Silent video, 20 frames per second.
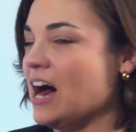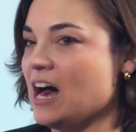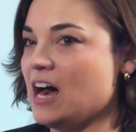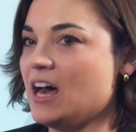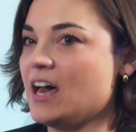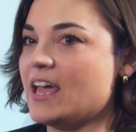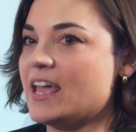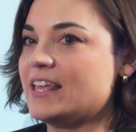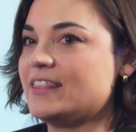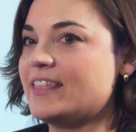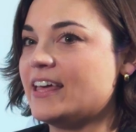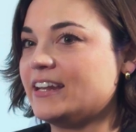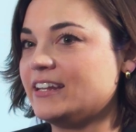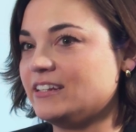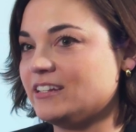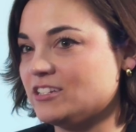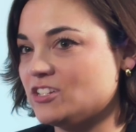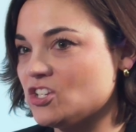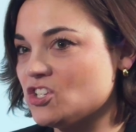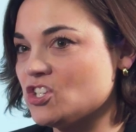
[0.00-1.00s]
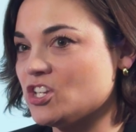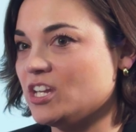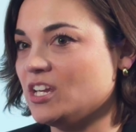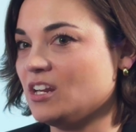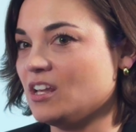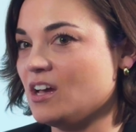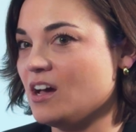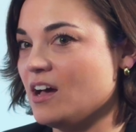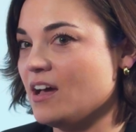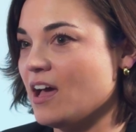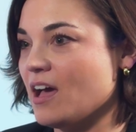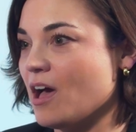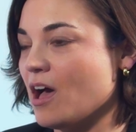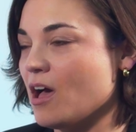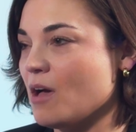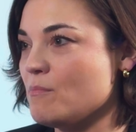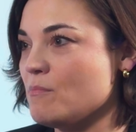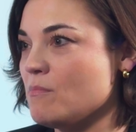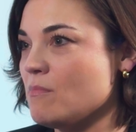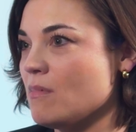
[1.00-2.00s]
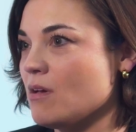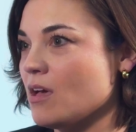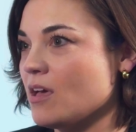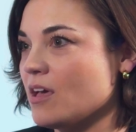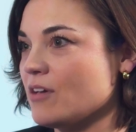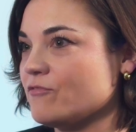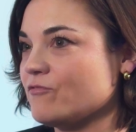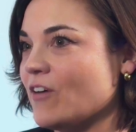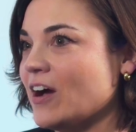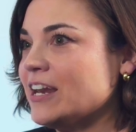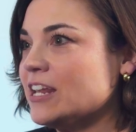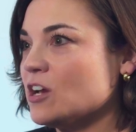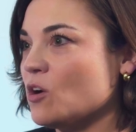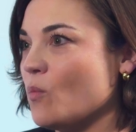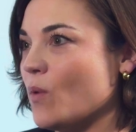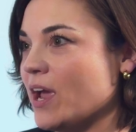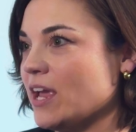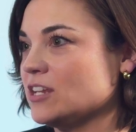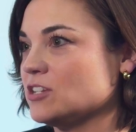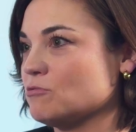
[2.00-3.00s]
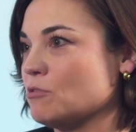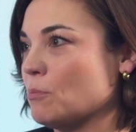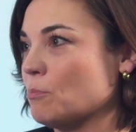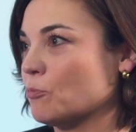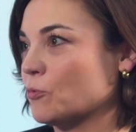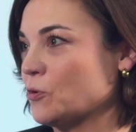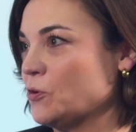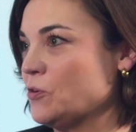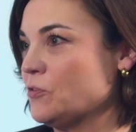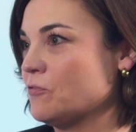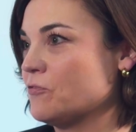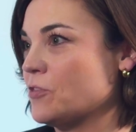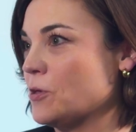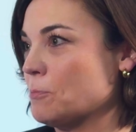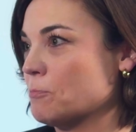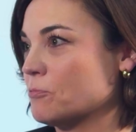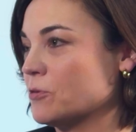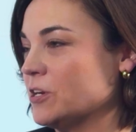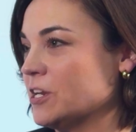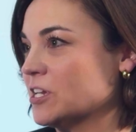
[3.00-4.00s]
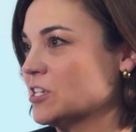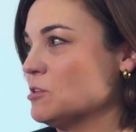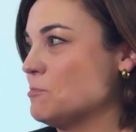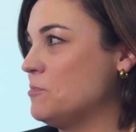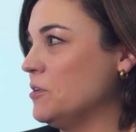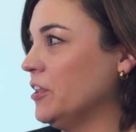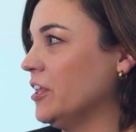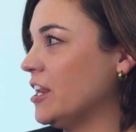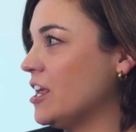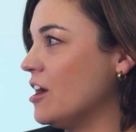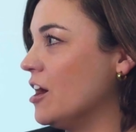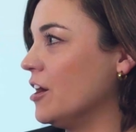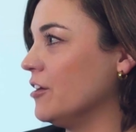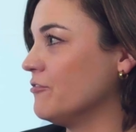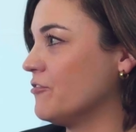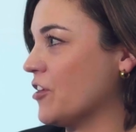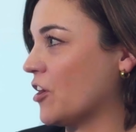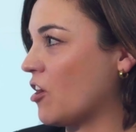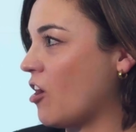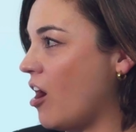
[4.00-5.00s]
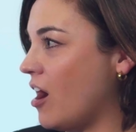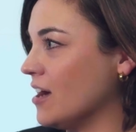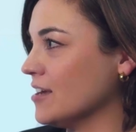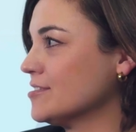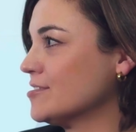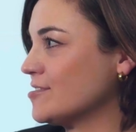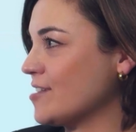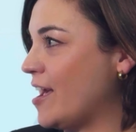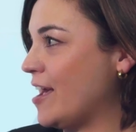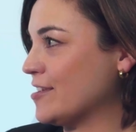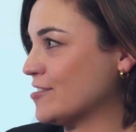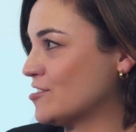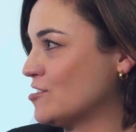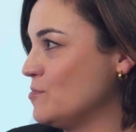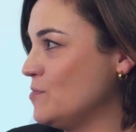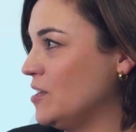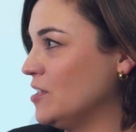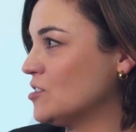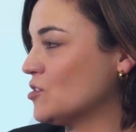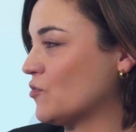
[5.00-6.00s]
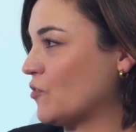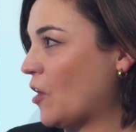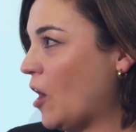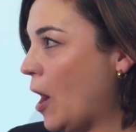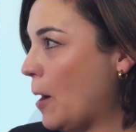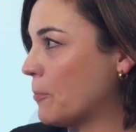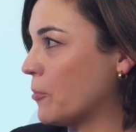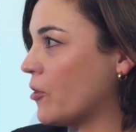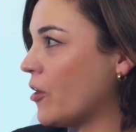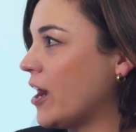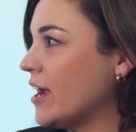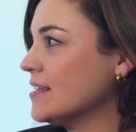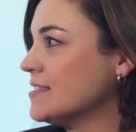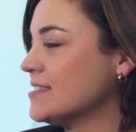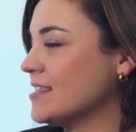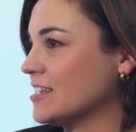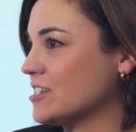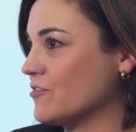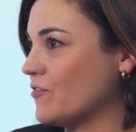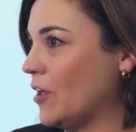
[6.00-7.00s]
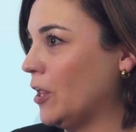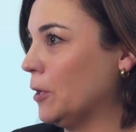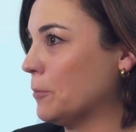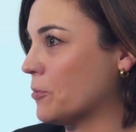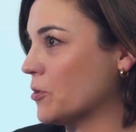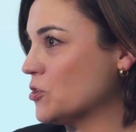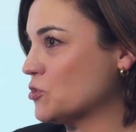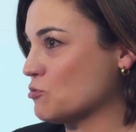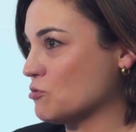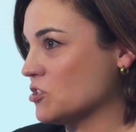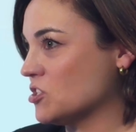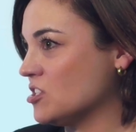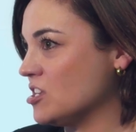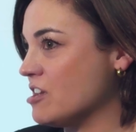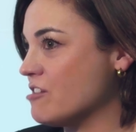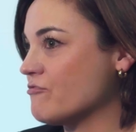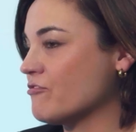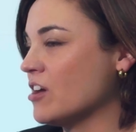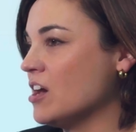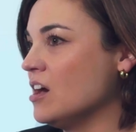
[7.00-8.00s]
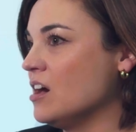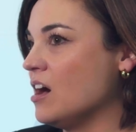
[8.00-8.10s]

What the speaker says: And then in addition, finding a way to improve the predictability of the cost estimates for upgrades that developers receive.